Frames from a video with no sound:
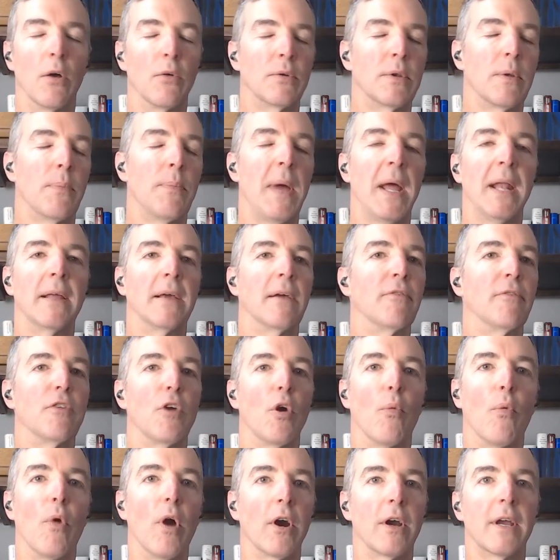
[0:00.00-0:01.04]
depending if
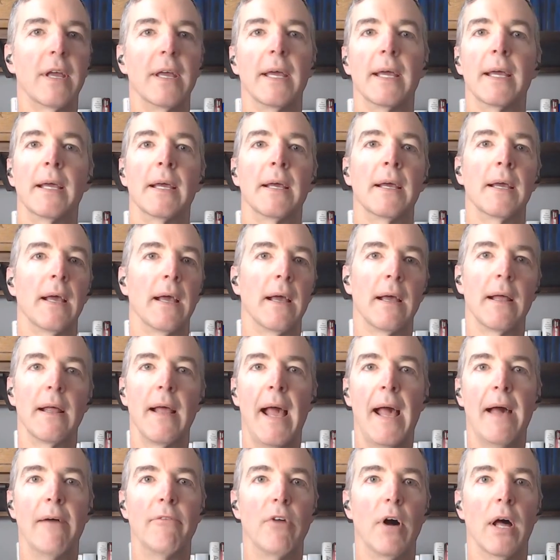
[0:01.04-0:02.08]
you're working,
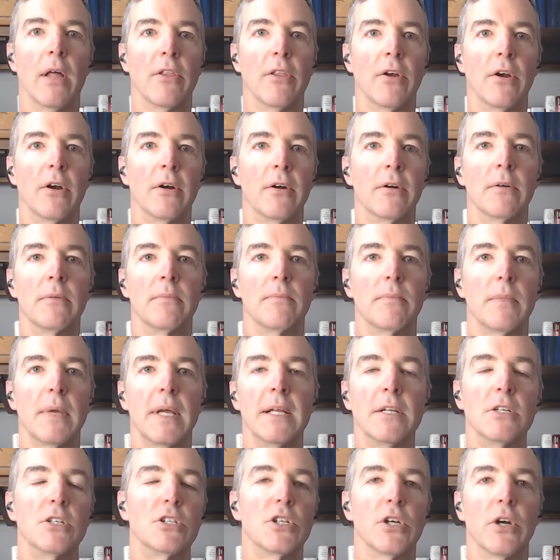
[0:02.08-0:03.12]
have other
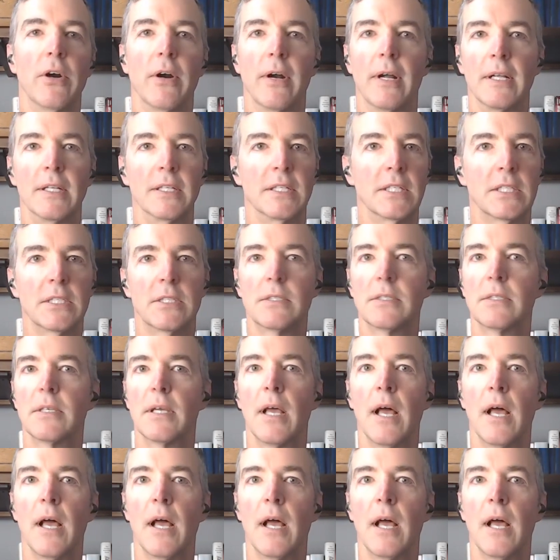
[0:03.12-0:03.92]
insurance,